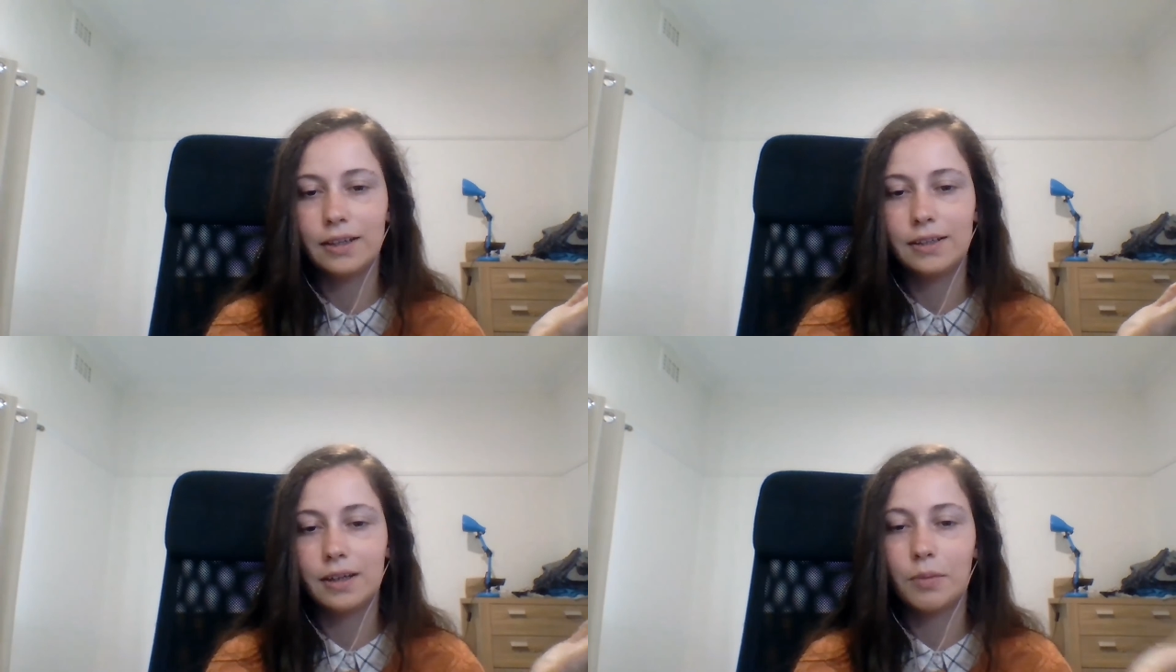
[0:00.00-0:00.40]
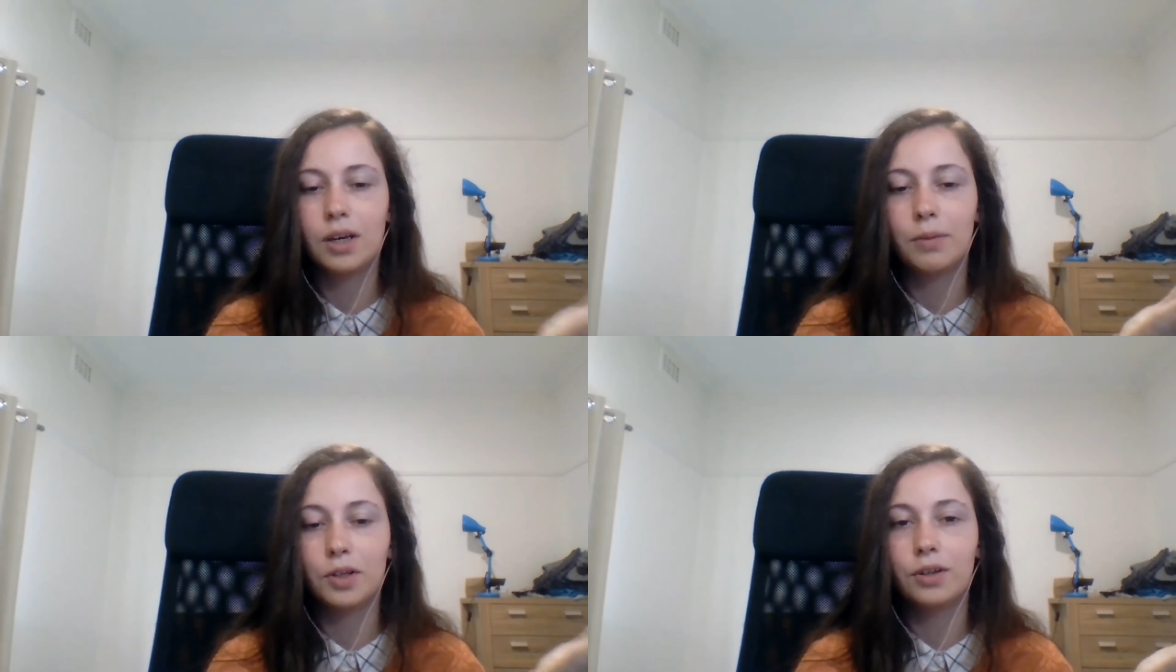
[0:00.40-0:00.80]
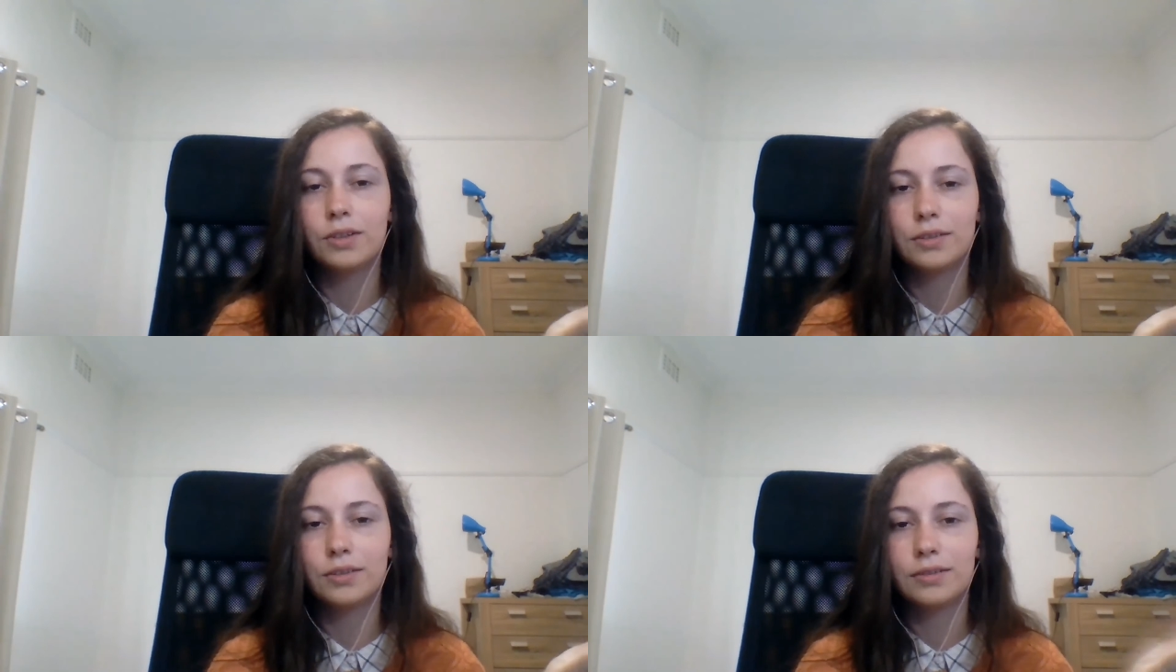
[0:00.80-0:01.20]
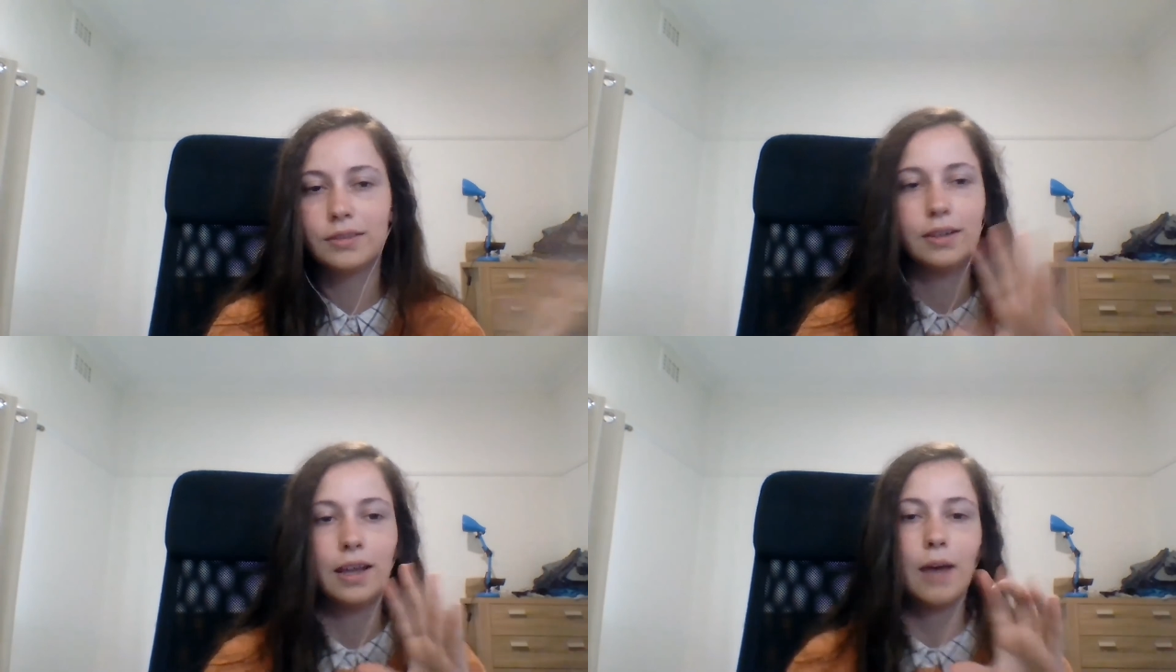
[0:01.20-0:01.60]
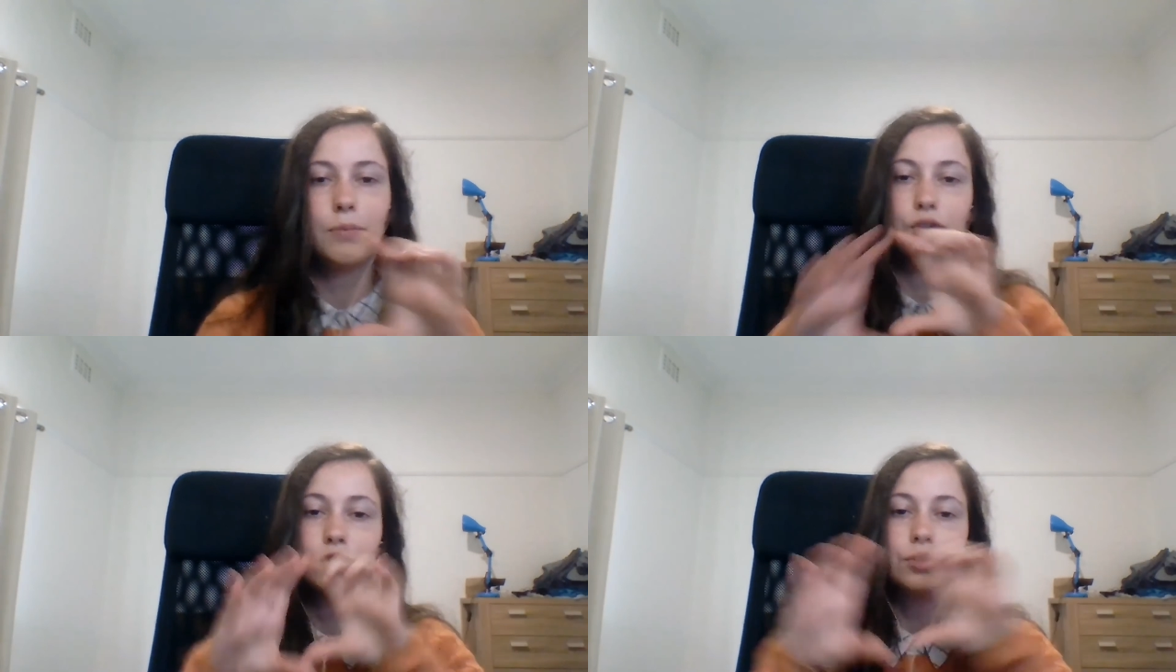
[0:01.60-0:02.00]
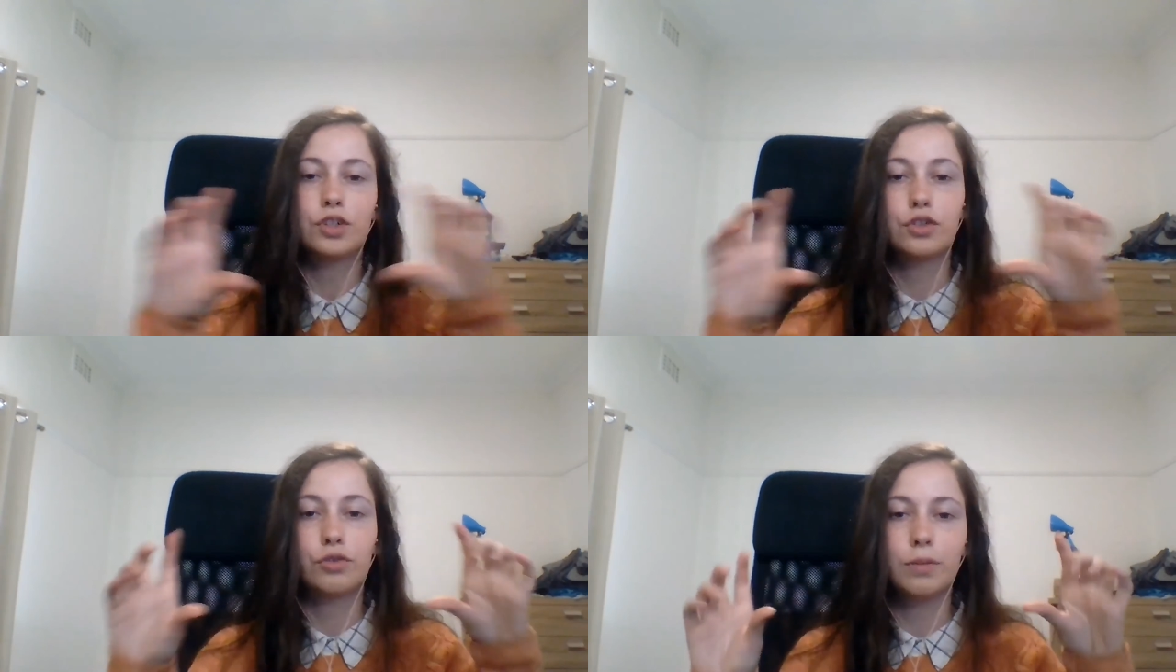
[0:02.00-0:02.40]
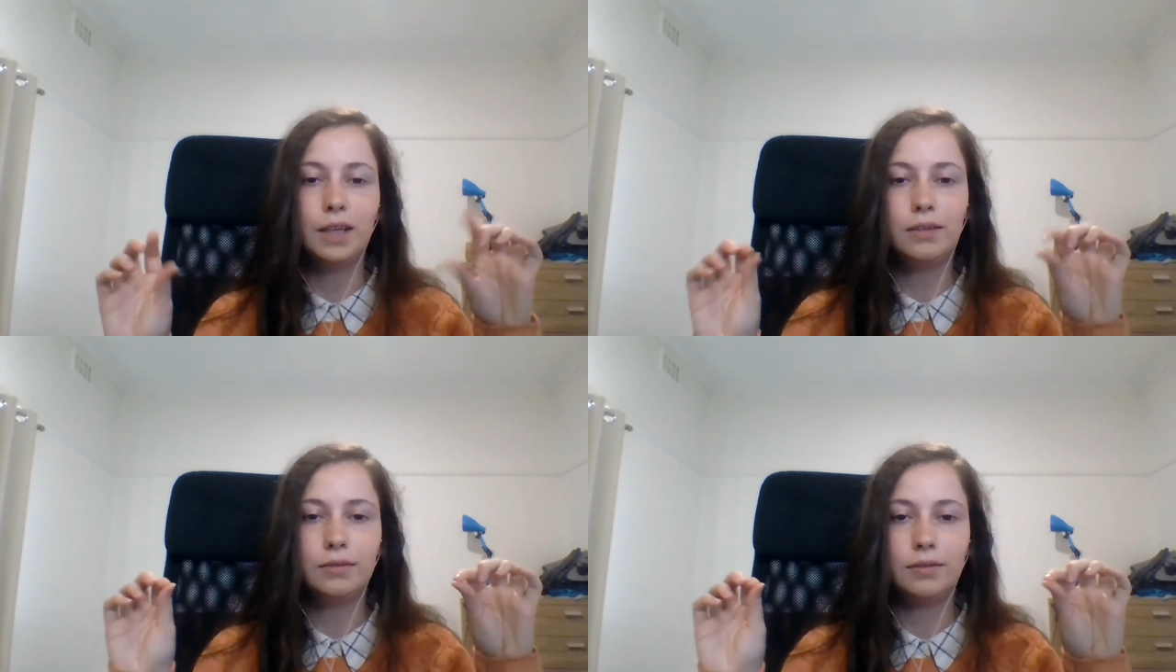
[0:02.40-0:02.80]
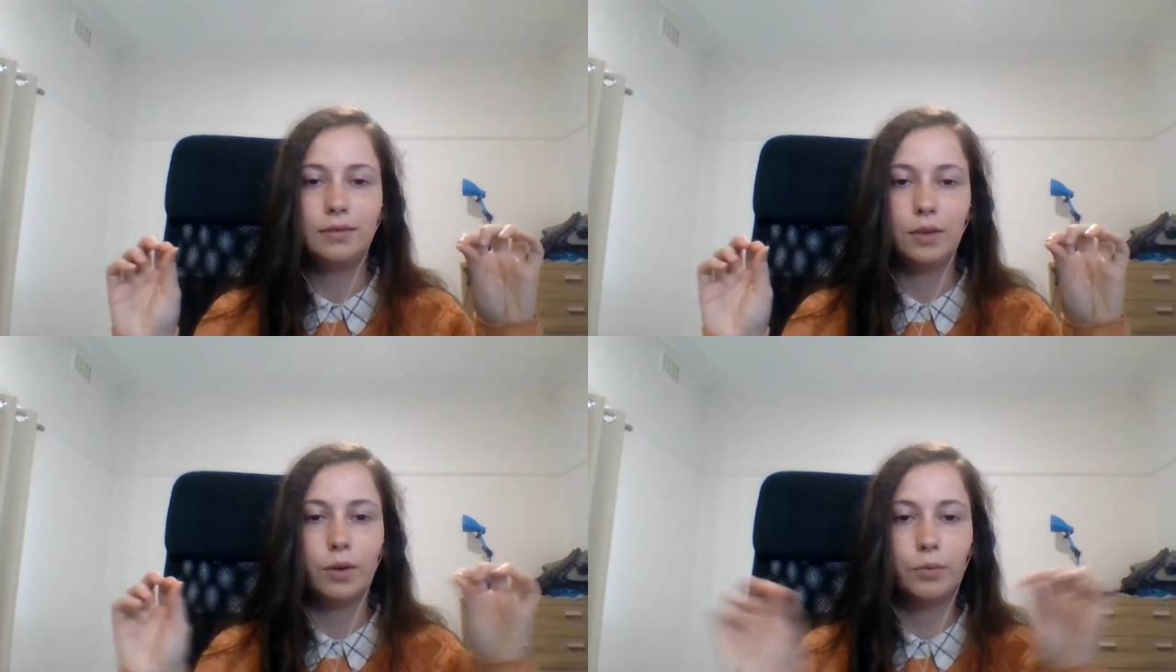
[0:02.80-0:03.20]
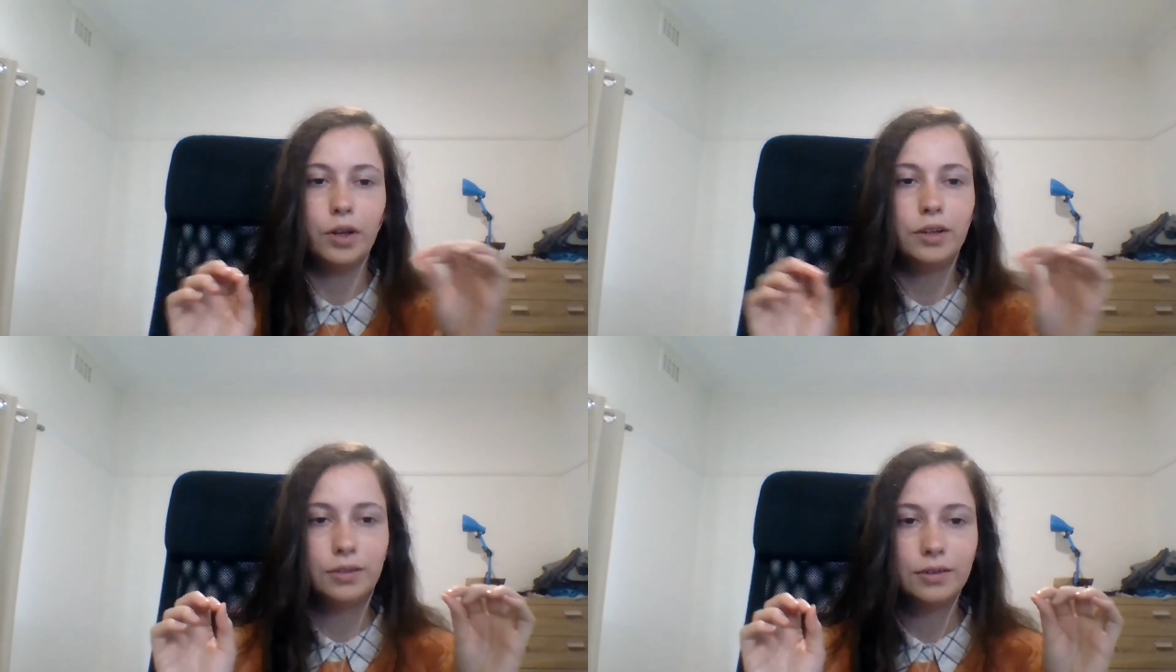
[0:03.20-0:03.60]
www.aboriginalistronomy, in one word,